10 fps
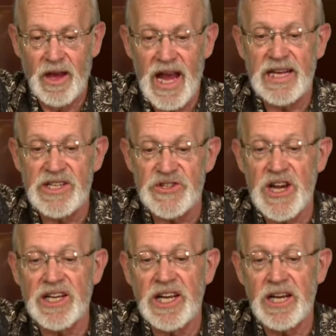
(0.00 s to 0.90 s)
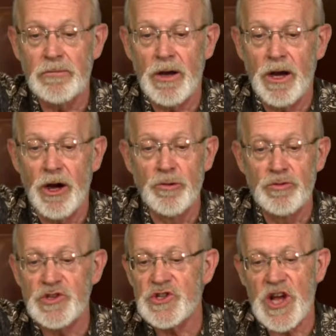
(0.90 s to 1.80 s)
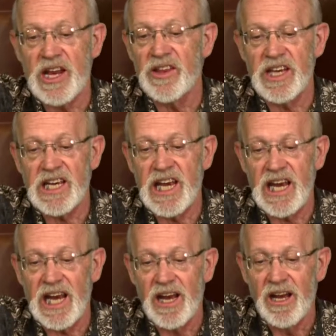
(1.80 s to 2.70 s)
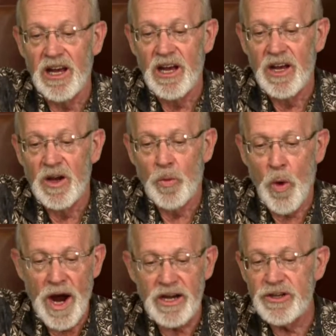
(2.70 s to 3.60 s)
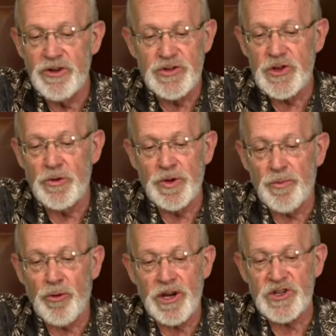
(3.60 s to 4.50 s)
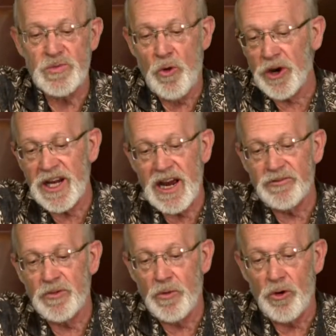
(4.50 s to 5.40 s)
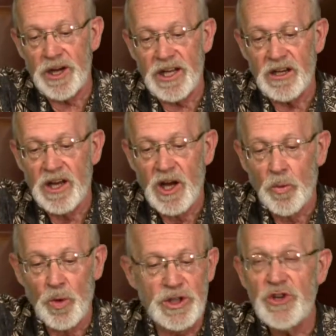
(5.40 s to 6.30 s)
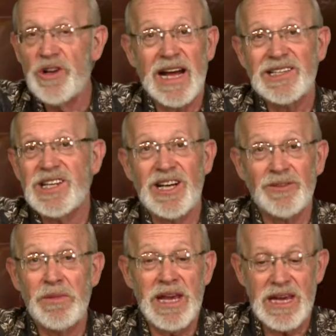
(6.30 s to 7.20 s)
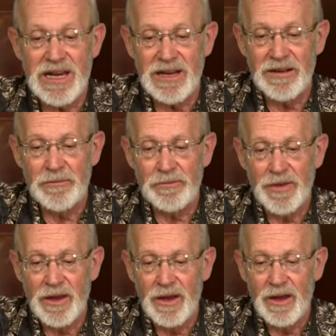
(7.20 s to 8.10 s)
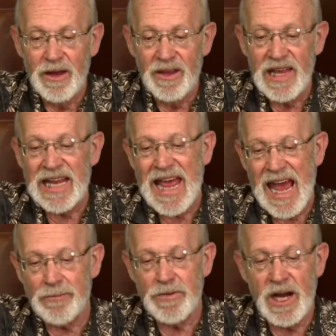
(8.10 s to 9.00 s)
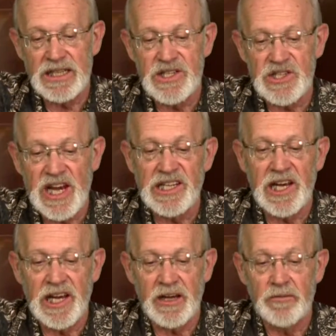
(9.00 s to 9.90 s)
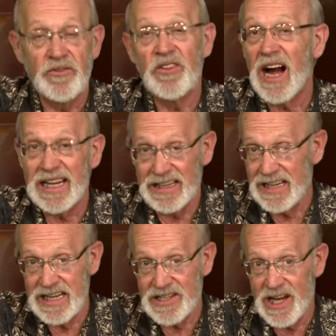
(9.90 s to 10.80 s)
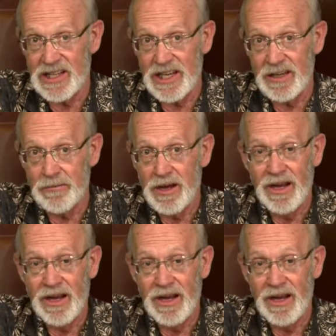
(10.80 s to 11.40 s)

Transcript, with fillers: And he said to him, O son of the king, why are you so depressed morning after morning? Will you not tell me? Then Amnon said to him, finally, he said to him,